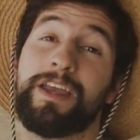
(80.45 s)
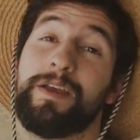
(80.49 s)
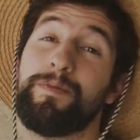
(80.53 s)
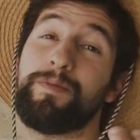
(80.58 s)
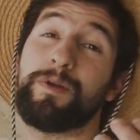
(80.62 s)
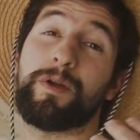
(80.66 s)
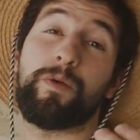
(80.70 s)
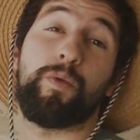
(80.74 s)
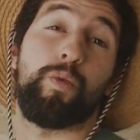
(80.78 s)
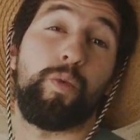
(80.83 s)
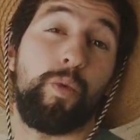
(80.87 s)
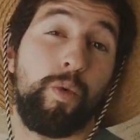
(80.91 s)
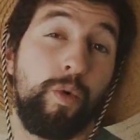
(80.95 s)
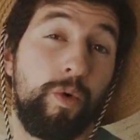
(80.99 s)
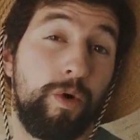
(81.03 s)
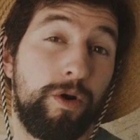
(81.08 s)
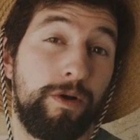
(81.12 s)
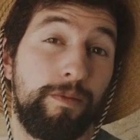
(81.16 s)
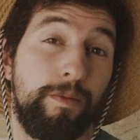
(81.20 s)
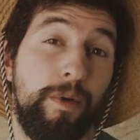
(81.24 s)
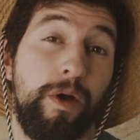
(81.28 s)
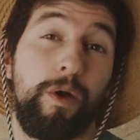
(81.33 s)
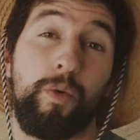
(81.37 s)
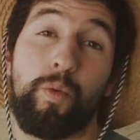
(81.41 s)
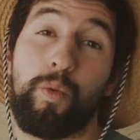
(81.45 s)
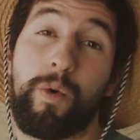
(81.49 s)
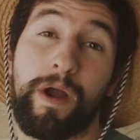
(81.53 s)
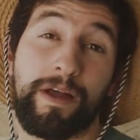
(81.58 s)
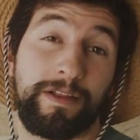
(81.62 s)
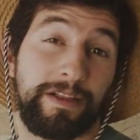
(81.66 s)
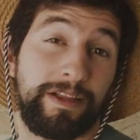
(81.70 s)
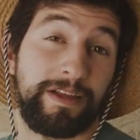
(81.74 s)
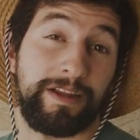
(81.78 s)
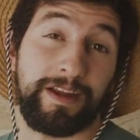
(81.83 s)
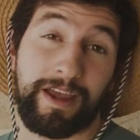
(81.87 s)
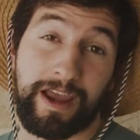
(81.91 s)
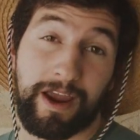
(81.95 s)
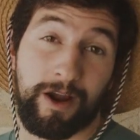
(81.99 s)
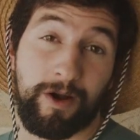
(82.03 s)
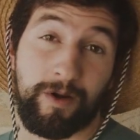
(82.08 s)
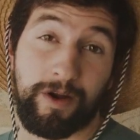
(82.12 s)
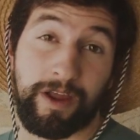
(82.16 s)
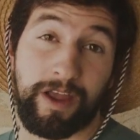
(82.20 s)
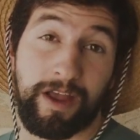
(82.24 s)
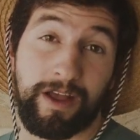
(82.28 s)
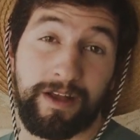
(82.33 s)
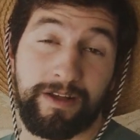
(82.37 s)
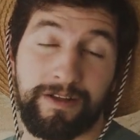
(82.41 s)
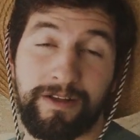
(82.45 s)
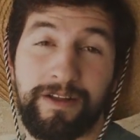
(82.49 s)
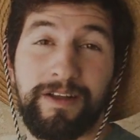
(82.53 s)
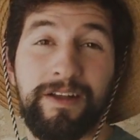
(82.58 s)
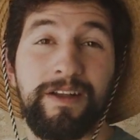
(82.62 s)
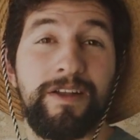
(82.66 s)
Keep in a warm, well-lit area.